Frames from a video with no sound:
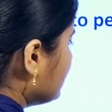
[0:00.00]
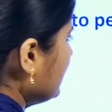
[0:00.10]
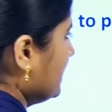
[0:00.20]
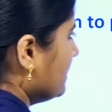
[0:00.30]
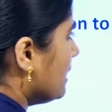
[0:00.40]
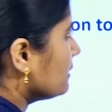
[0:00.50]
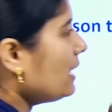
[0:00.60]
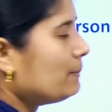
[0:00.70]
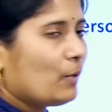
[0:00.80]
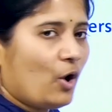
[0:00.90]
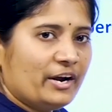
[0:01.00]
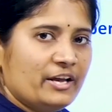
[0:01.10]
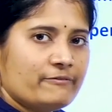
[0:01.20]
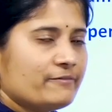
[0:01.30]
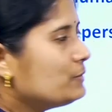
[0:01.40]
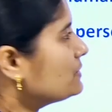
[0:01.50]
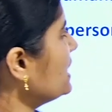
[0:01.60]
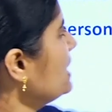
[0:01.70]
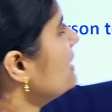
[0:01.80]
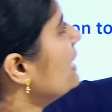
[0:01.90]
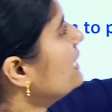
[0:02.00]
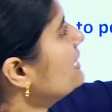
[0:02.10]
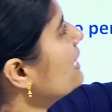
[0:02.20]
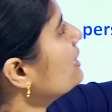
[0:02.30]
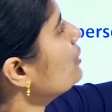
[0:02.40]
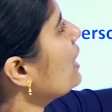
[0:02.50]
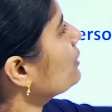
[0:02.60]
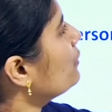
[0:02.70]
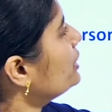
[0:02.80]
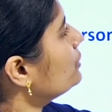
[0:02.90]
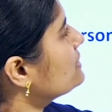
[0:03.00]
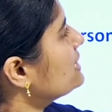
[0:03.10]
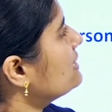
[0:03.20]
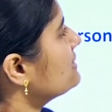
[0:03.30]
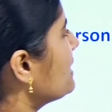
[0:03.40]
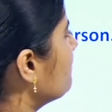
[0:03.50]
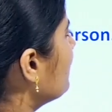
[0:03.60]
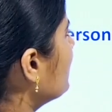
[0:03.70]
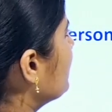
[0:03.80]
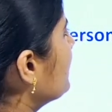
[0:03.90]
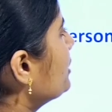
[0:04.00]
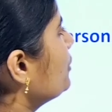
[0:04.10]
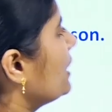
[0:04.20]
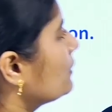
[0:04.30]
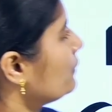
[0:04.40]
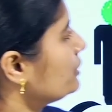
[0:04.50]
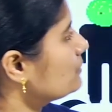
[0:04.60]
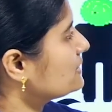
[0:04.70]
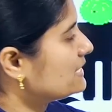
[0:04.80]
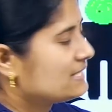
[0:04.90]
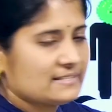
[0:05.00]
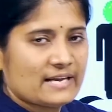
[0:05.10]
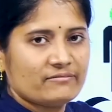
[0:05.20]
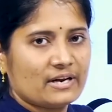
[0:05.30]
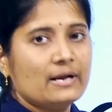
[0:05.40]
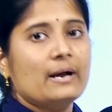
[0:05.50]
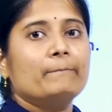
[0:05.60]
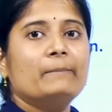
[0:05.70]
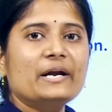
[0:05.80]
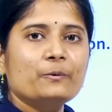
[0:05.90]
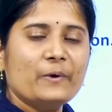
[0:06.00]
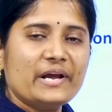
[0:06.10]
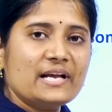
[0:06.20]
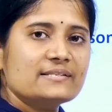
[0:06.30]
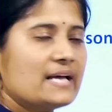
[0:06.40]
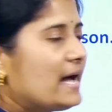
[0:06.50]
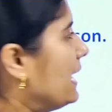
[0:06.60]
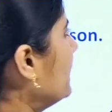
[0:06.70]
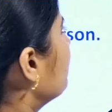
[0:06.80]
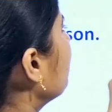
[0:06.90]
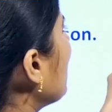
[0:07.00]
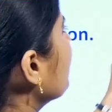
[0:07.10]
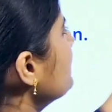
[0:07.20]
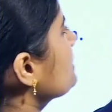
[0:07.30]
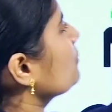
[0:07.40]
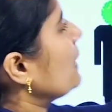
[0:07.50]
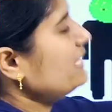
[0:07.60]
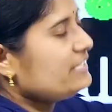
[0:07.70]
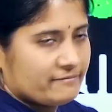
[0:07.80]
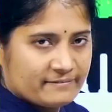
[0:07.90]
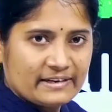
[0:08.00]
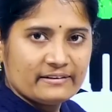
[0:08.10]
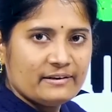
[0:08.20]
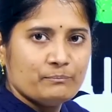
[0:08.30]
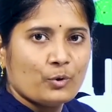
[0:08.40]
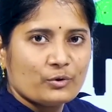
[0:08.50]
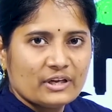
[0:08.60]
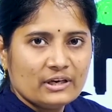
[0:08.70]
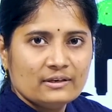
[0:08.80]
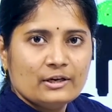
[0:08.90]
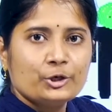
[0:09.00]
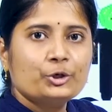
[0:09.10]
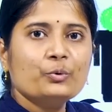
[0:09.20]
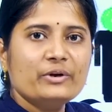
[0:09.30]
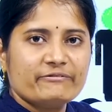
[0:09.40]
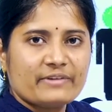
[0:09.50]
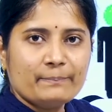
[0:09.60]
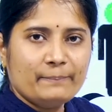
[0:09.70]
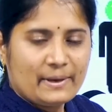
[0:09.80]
see, the body, if you see, here you are going to see the same one, here you are going to see the same one. But whereas the head part is quite different in both the two different